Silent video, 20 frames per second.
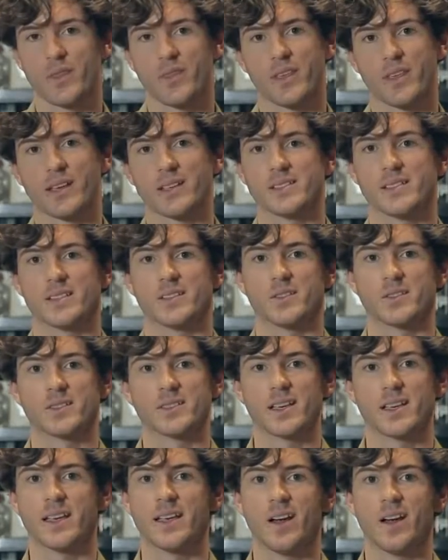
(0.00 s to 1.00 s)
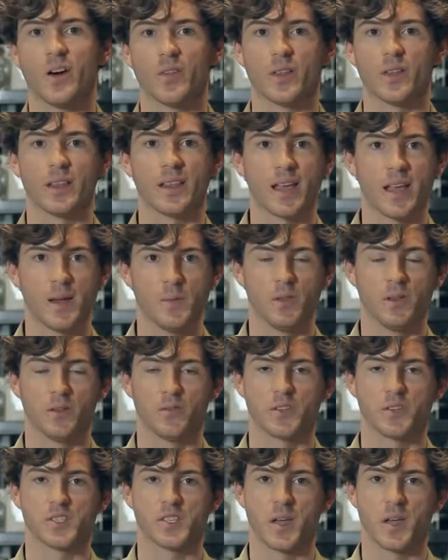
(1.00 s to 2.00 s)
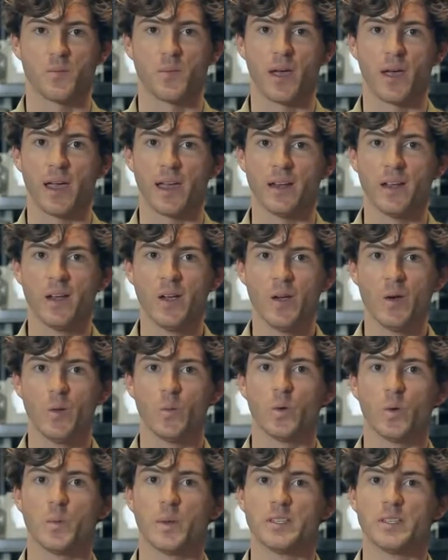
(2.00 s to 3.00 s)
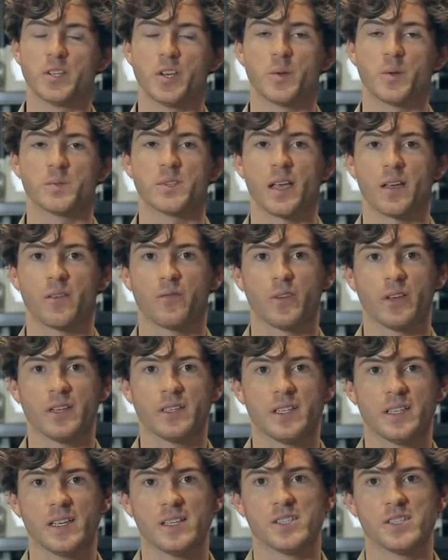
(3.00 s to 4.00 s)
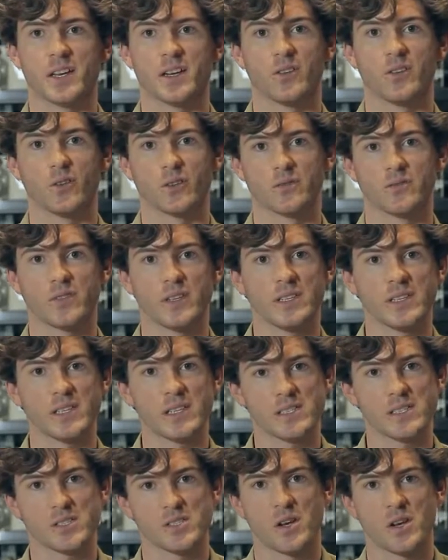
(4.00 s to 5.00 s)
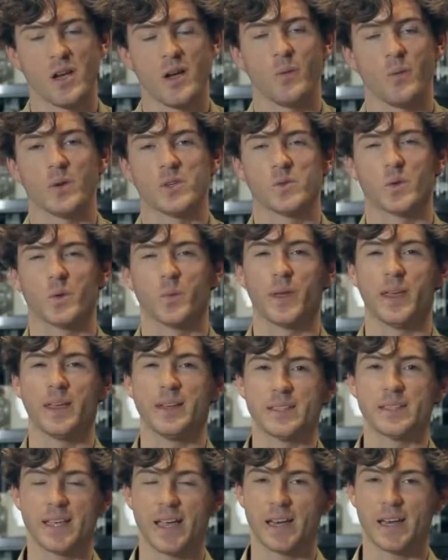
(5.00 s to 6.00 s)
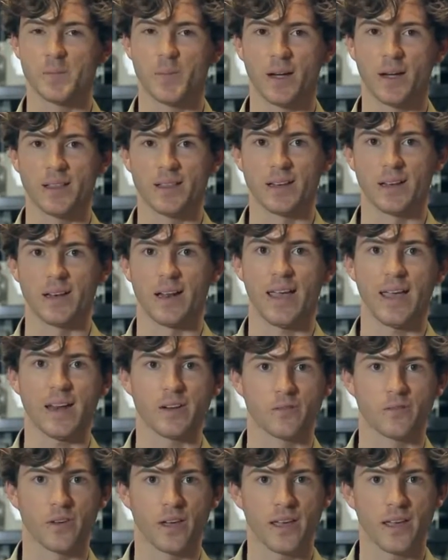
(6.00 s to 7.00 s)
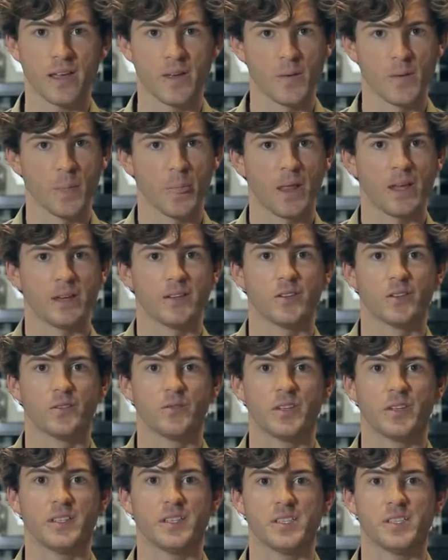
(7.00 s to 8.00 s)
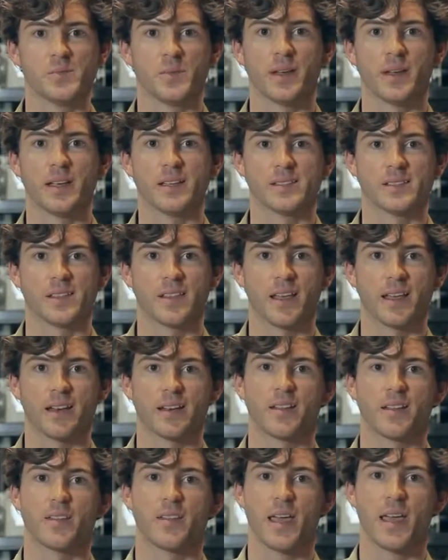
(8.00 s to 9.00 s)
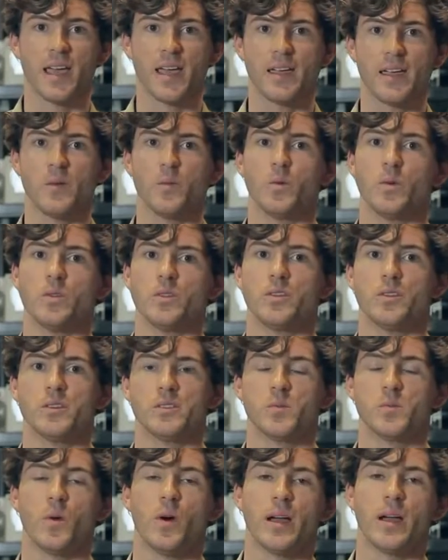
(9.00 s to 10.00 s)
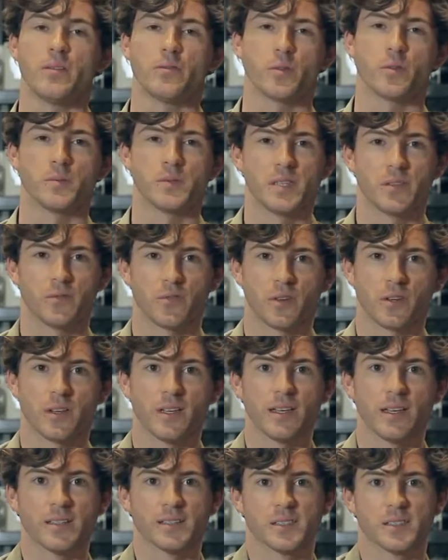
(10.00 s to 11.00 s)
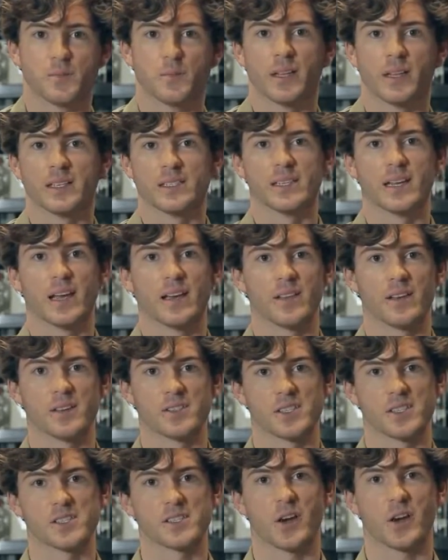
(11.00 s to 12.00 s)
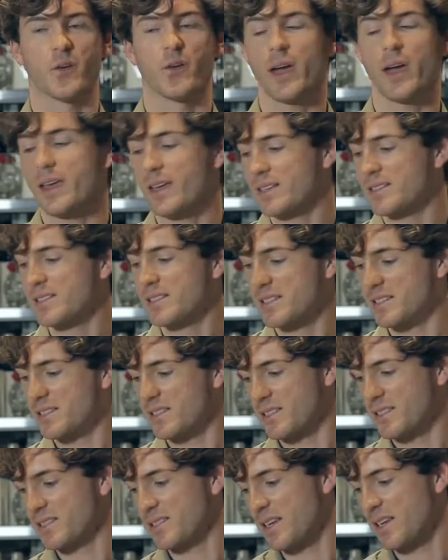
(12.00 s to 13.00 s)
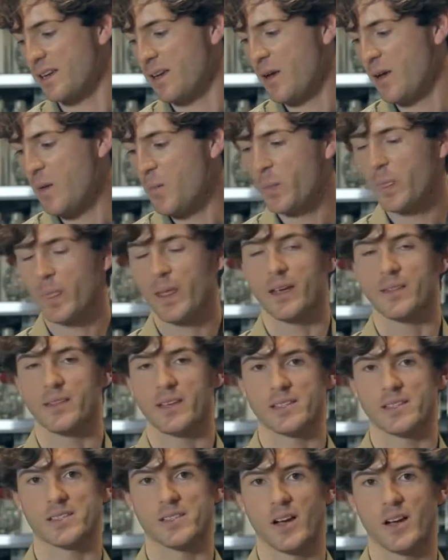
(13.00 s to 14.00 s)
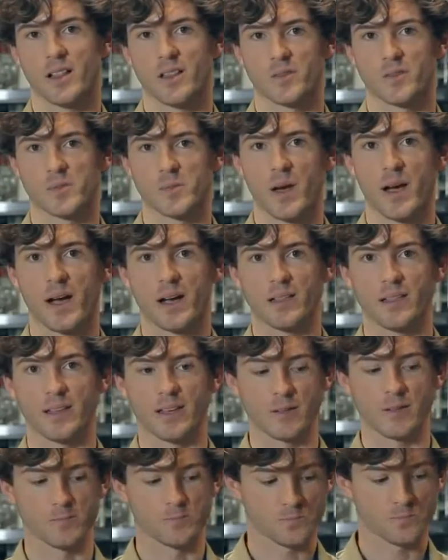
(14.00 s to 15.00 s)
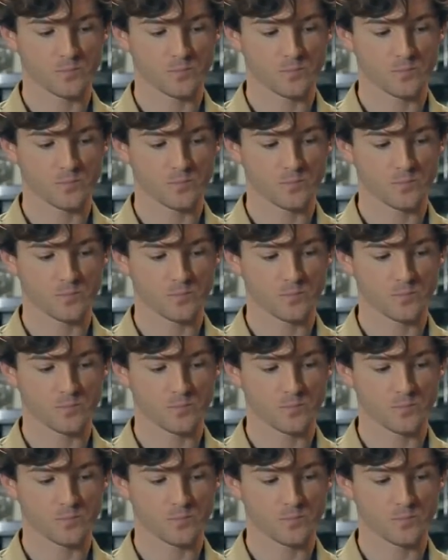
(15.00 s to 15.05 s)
things that you'll see on the label of a champagne would be terms like vintage and non-vintage, which will be indicated by a little NV. Non-vintage means that they will use wine from different years to blend together just to create consistency in their style of sparkling.